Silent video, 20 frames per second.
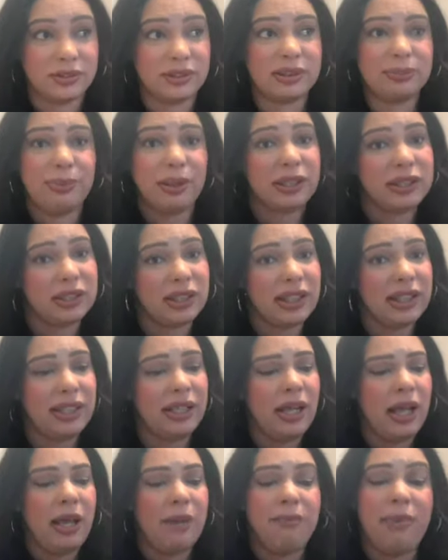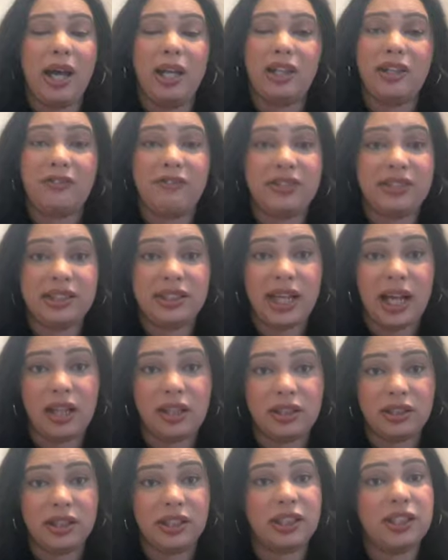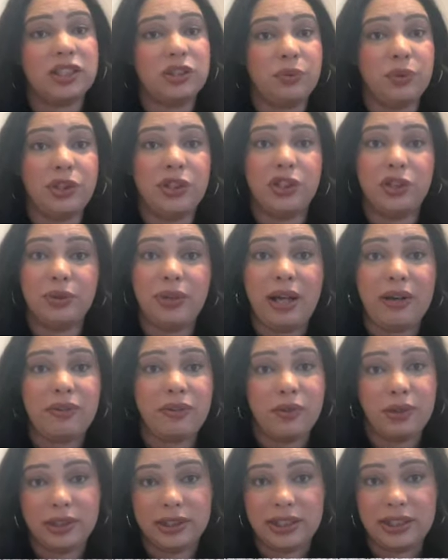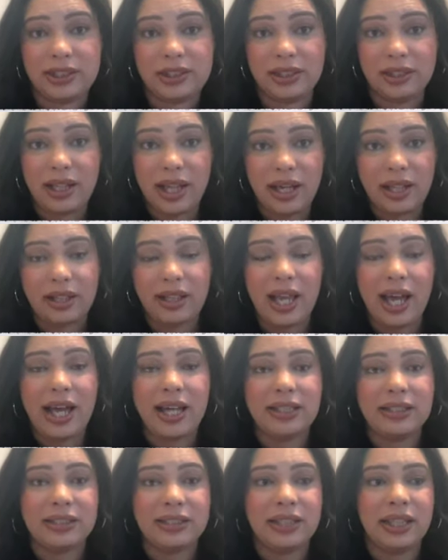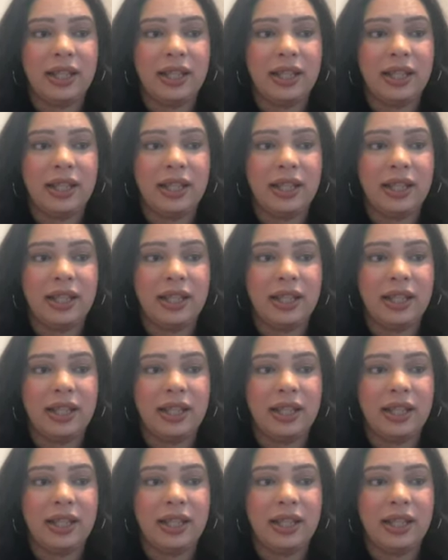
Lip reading: especially pathophysiology, because we do have quizzes in that class,